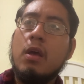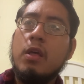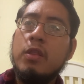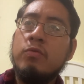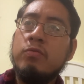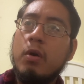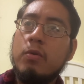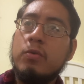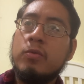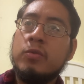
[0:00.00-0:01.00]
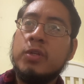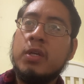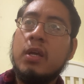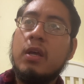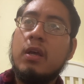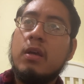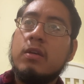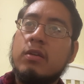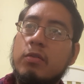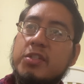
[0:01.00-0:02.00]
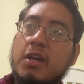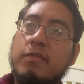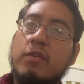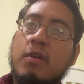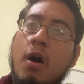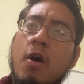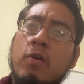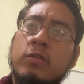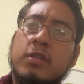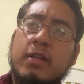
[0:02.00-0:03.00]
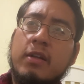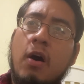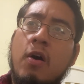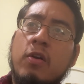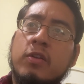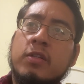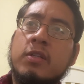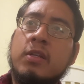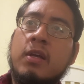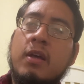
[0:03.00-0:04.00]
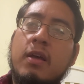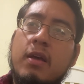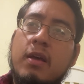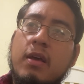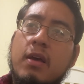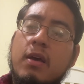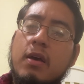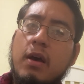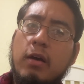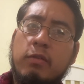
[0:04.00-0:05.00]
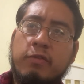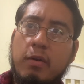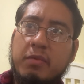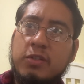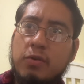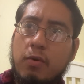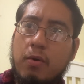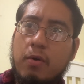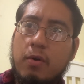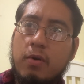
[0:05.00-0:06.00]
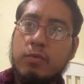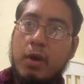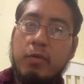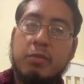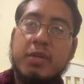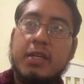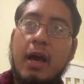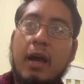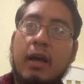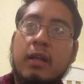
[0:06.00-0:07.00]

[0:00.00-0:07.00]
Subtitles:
The road goes ever on and on, out from the door where it began.